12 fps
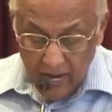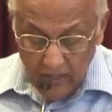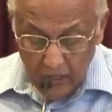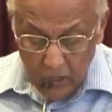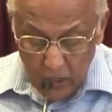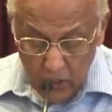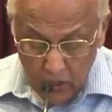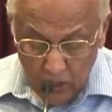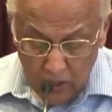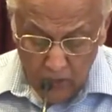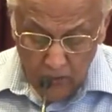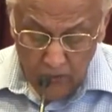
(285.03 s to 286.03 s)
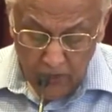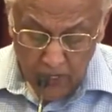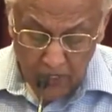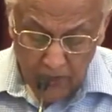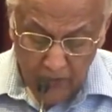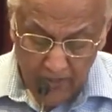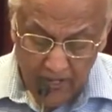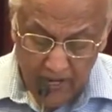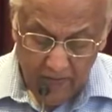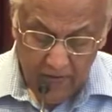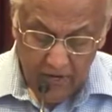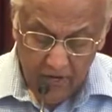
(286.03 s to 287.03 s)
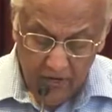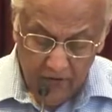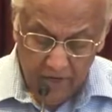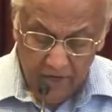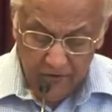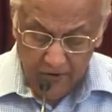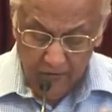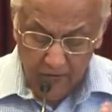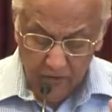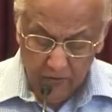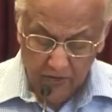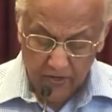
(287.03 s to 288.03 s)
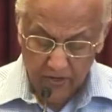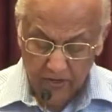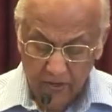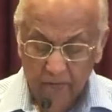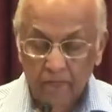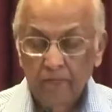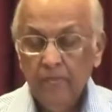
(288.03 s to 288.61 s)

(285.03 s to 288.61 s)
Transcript: and the Lord worked with them and confirmed the word